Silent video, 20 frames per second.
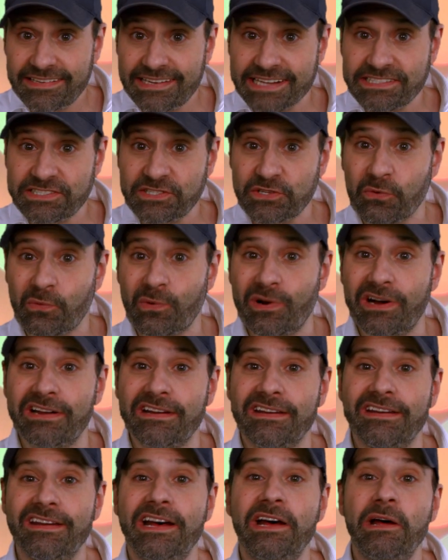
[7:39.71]
that's the
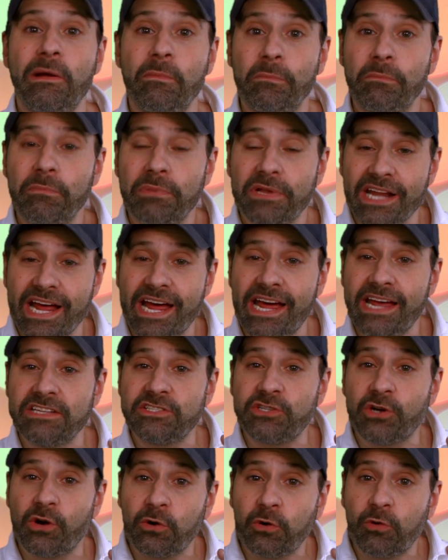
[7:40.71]
one.
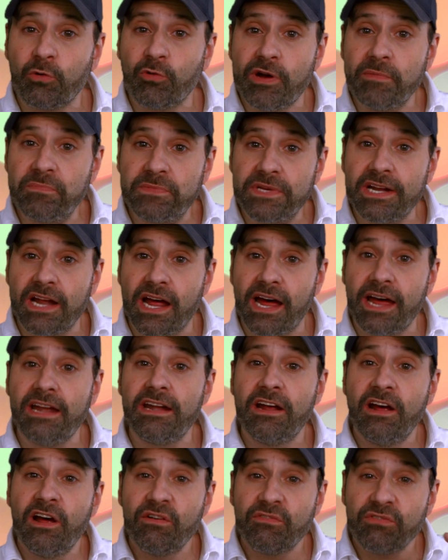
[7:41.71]
Plans are
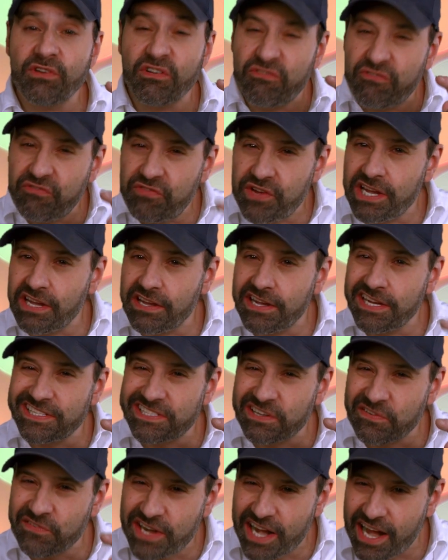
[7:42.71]
kryptonite for
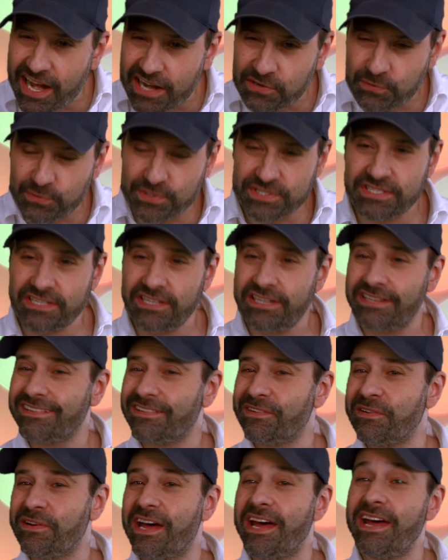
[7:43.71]
feelings of inadequacy,
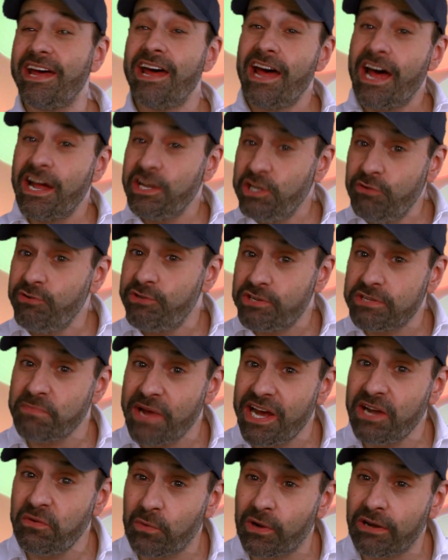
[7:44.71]
okay? And you just
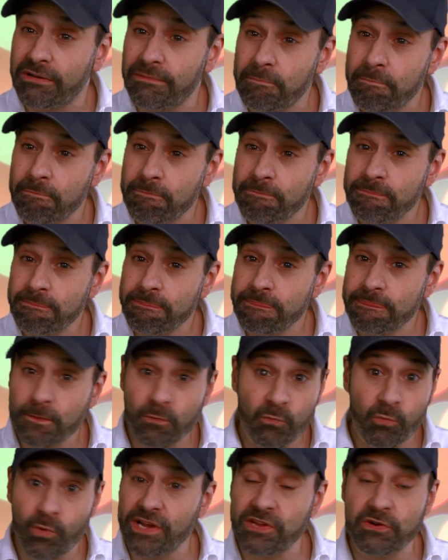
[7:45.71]
made one,
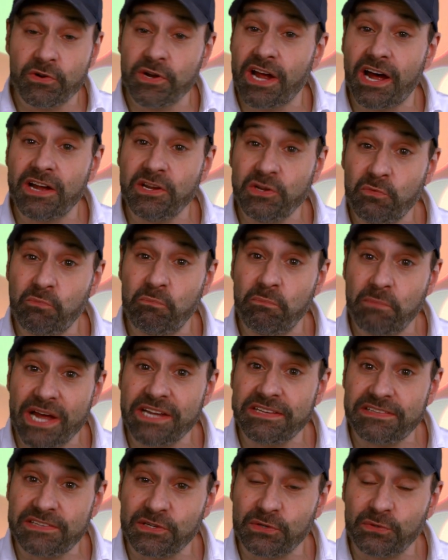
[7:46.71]
whether or not you
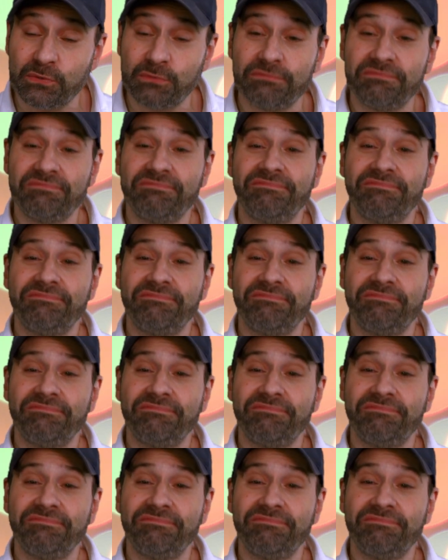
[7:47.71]
meant to,